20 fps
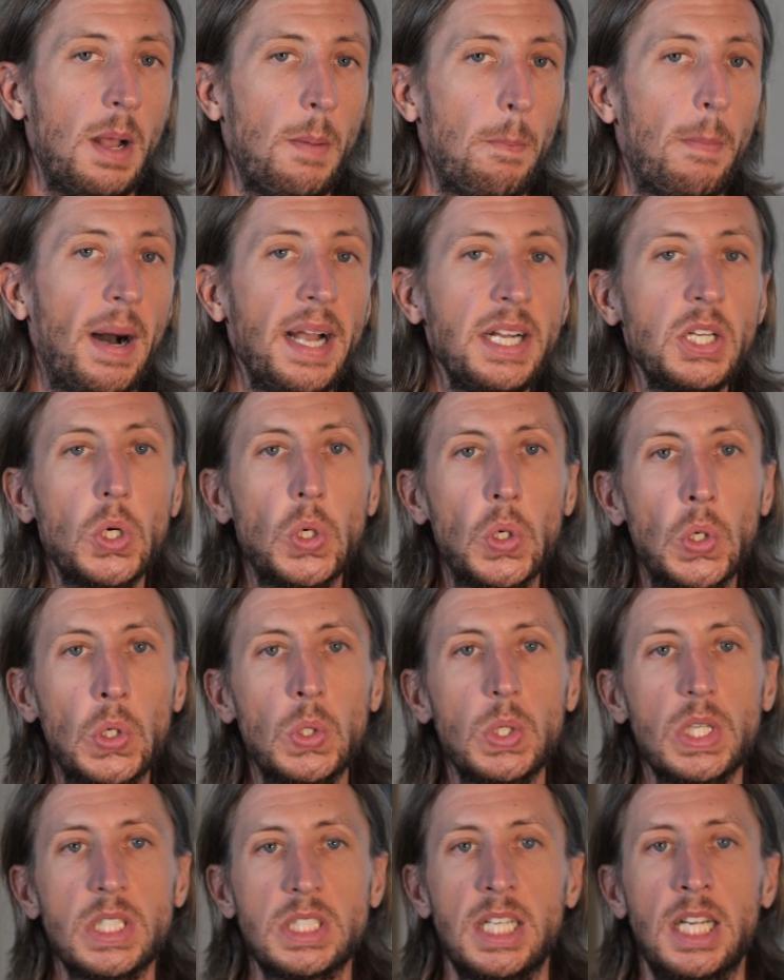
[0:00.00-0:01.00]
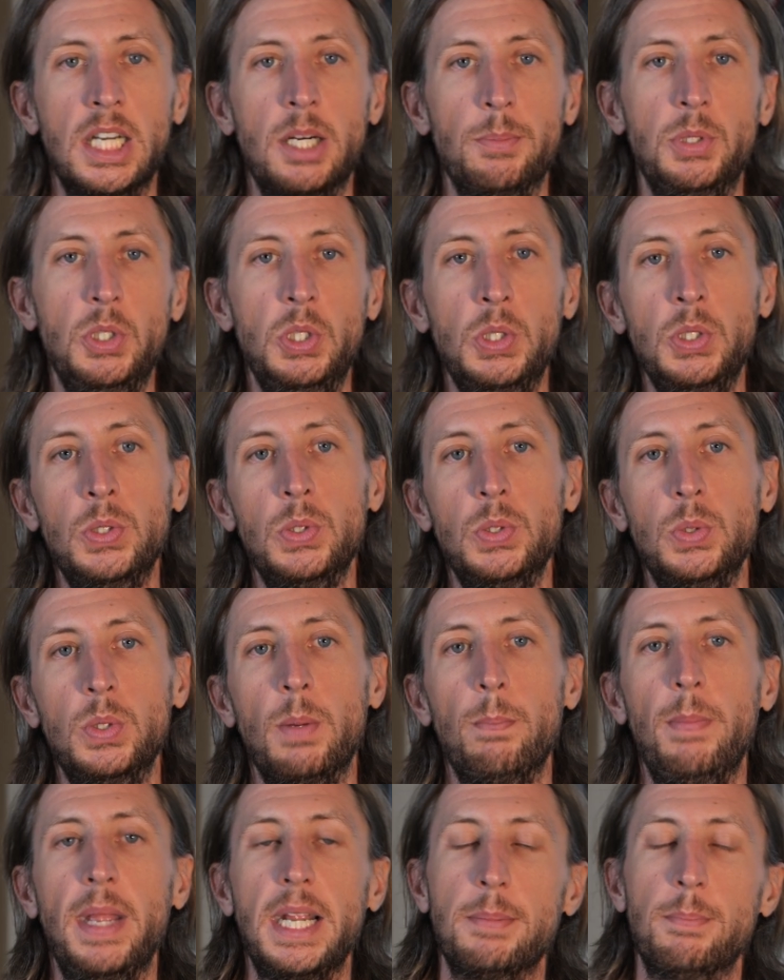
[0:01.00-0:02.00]
My goal is to help
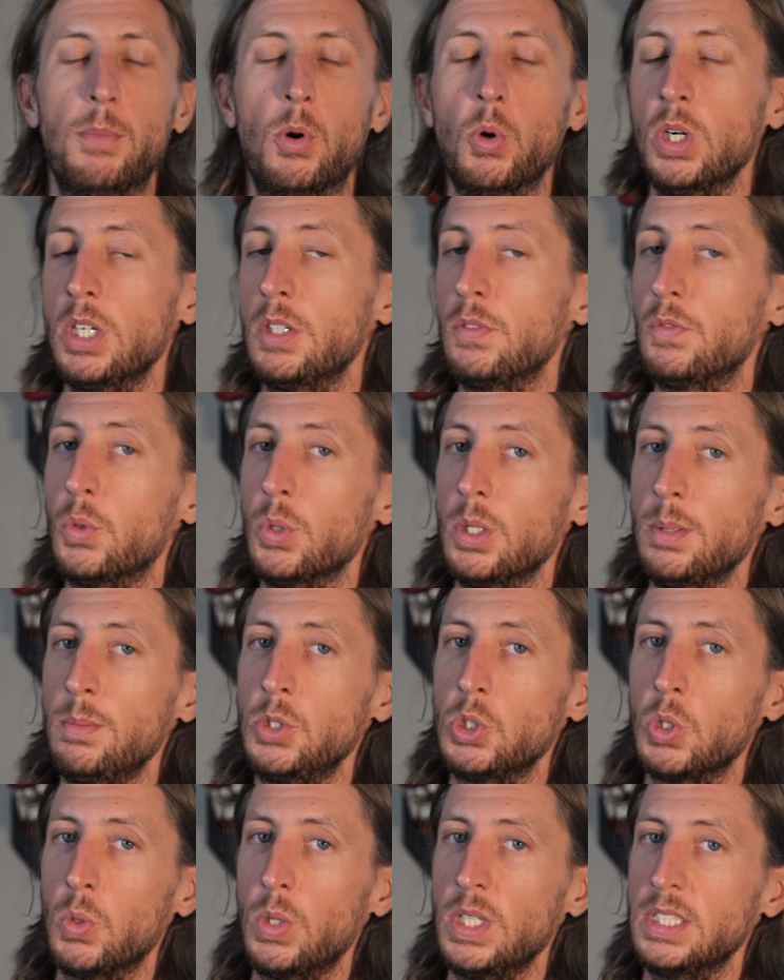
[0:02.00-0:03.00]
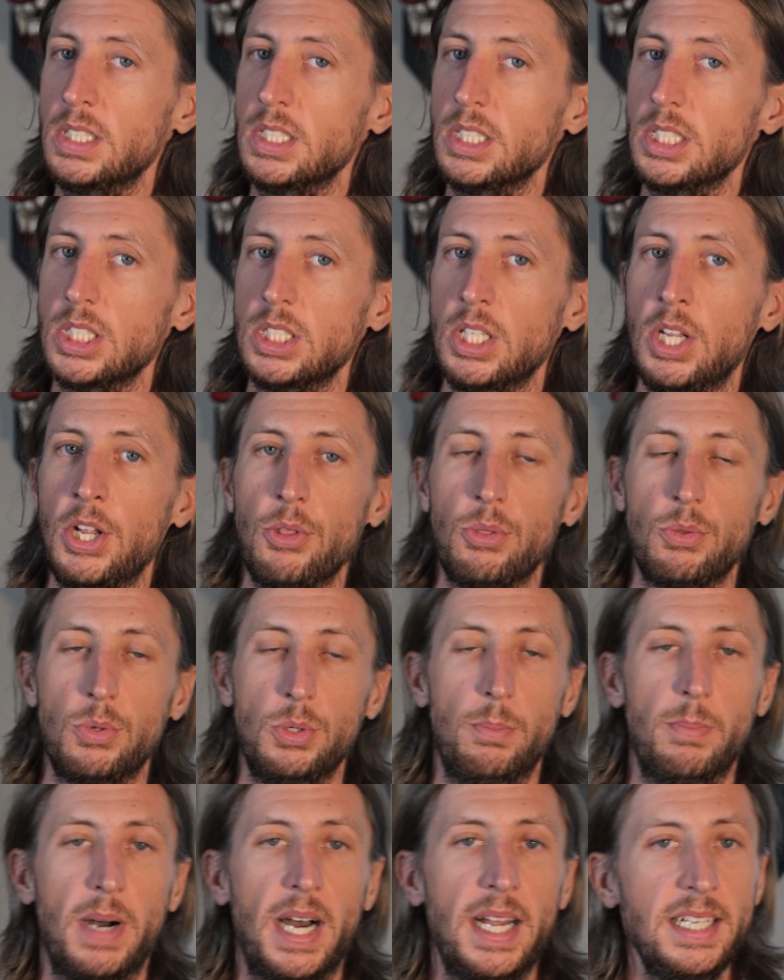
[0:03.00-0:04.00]
you make more informed choices
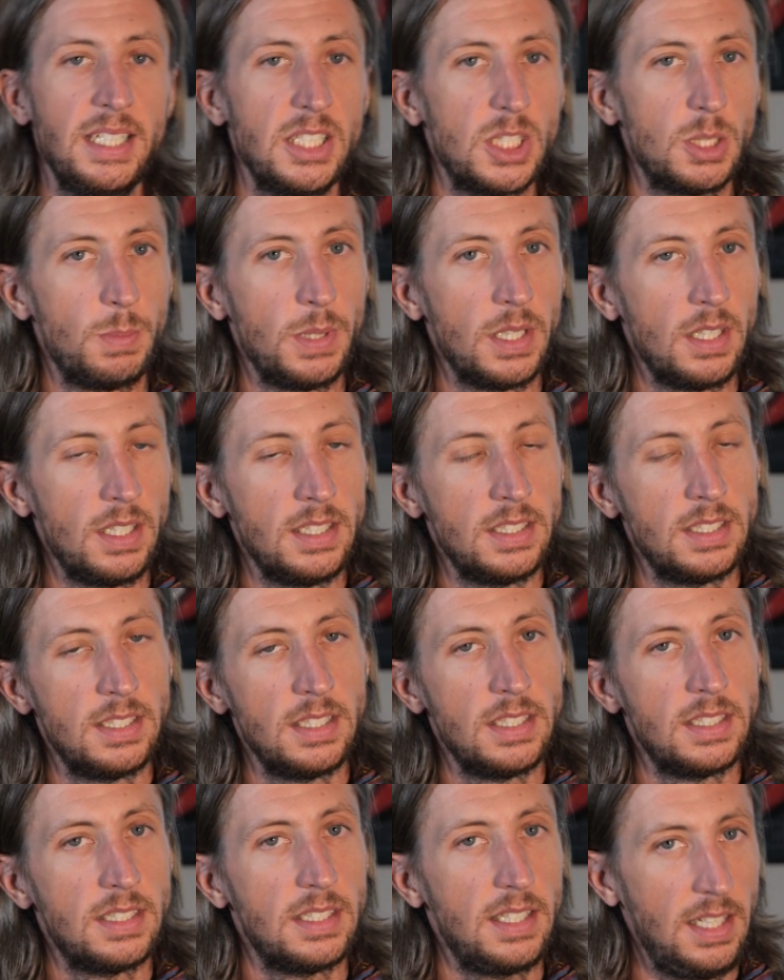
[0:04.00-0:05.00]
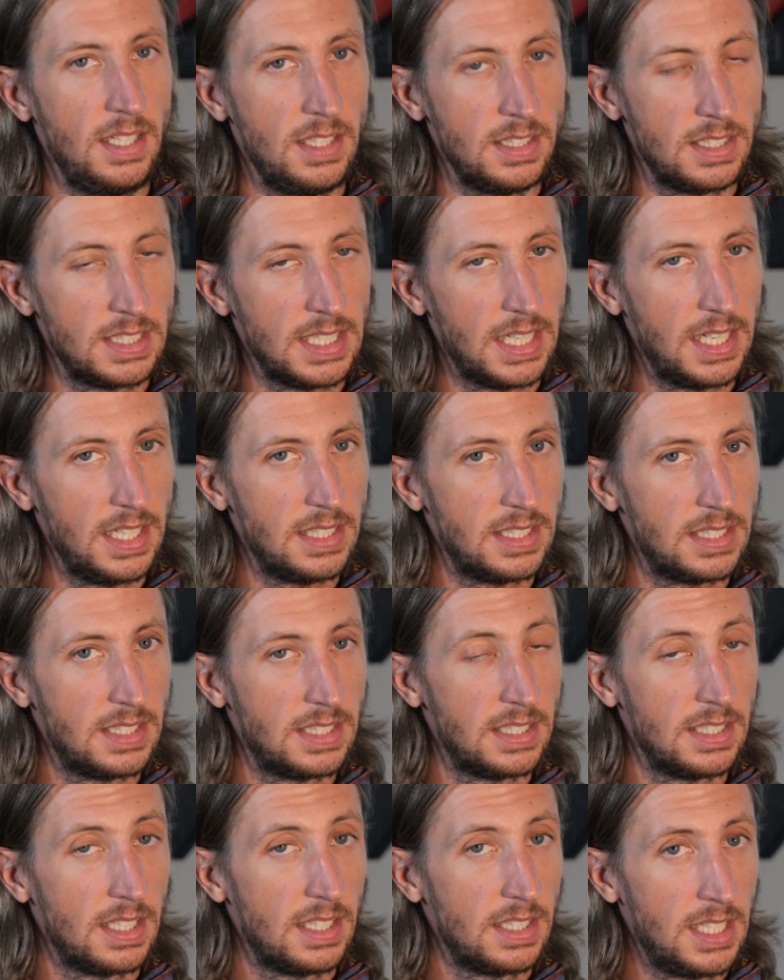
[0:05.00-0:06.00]
through my experiences,
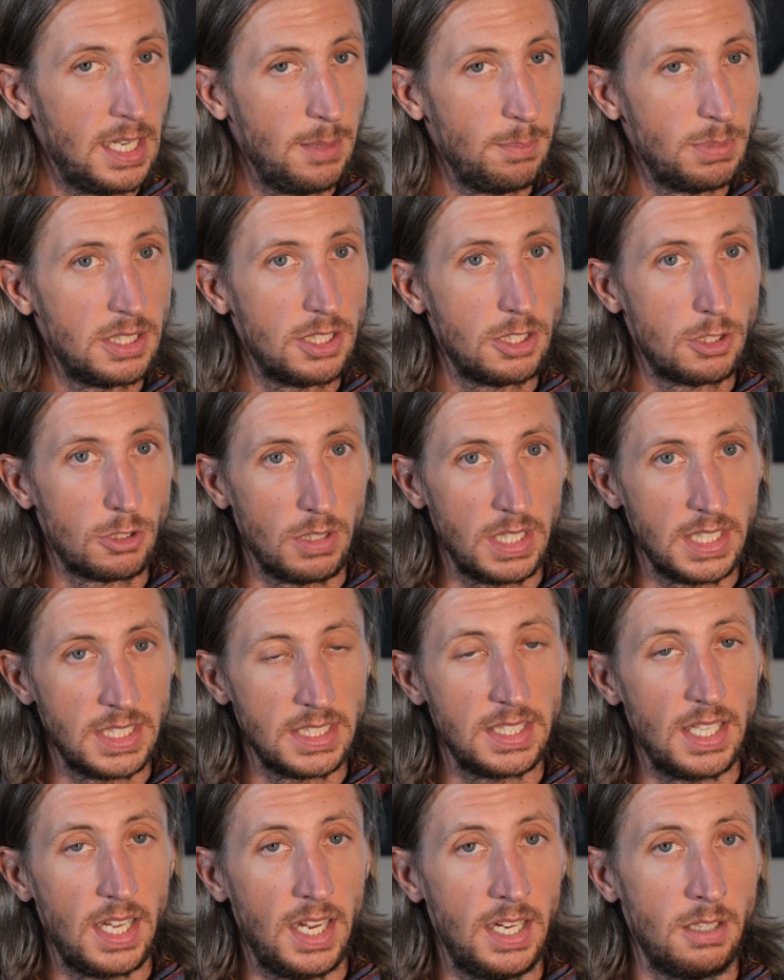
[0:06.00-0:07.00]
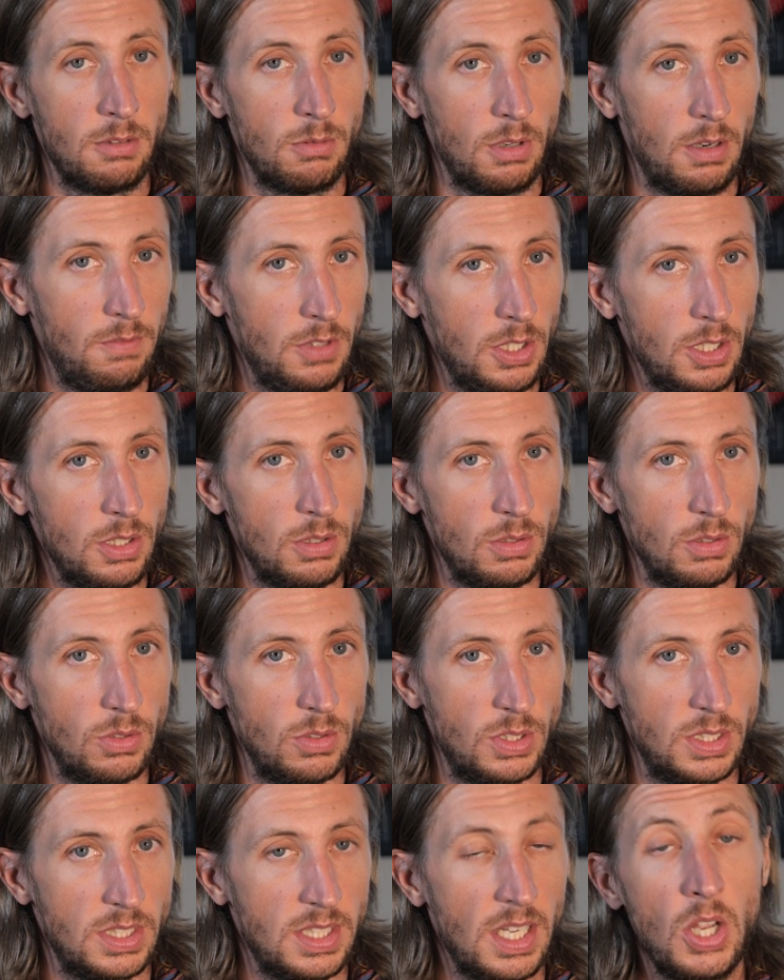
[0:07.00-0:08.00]
insights, tips, tricks, and
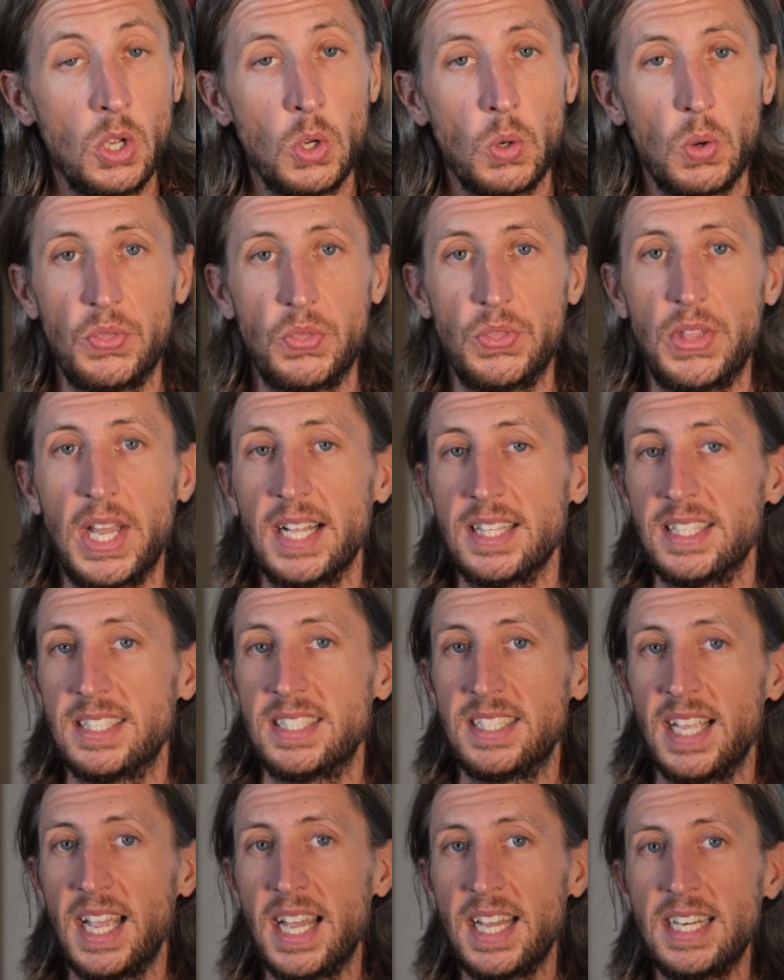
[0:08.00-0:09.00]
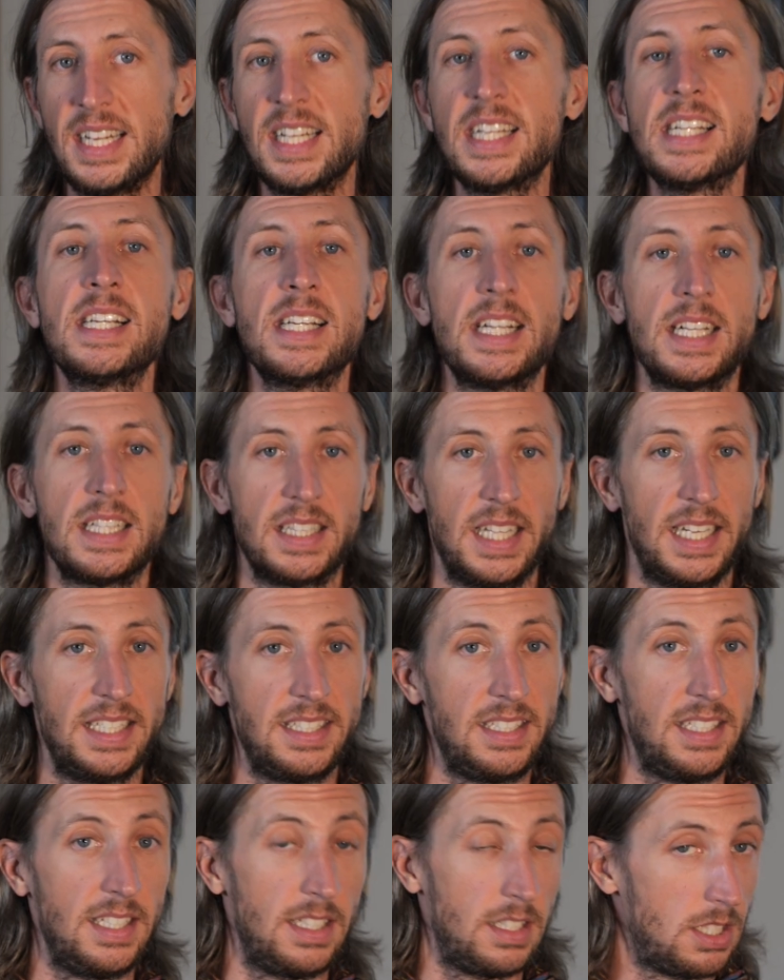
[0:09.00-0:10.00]
reviews. That said,
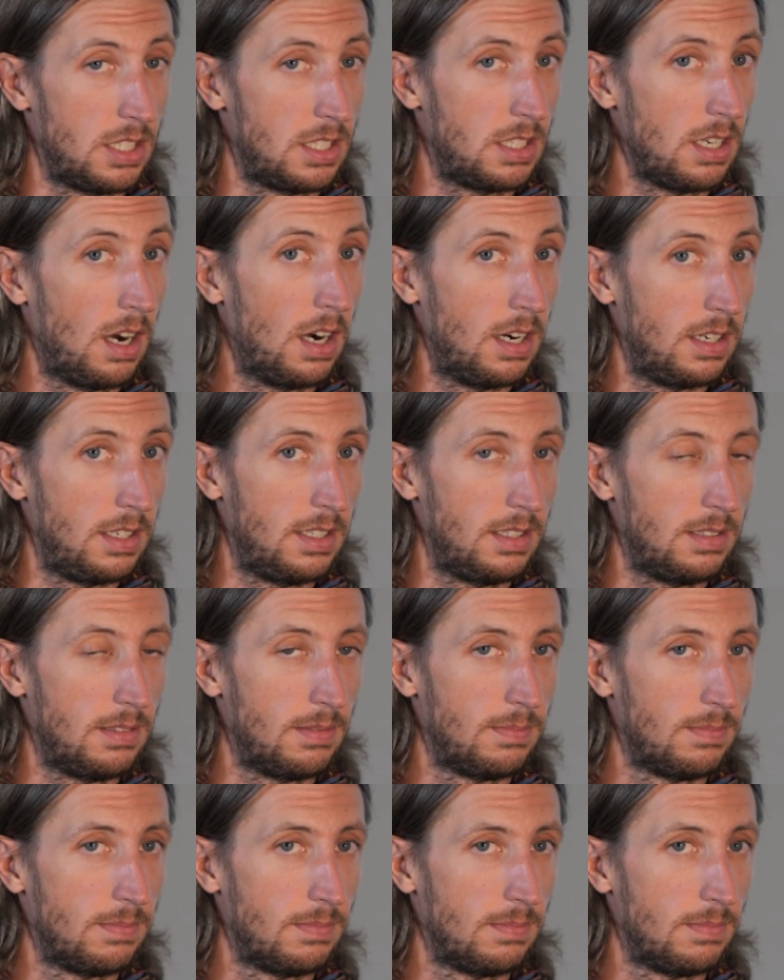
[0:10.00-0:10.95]
let's get started.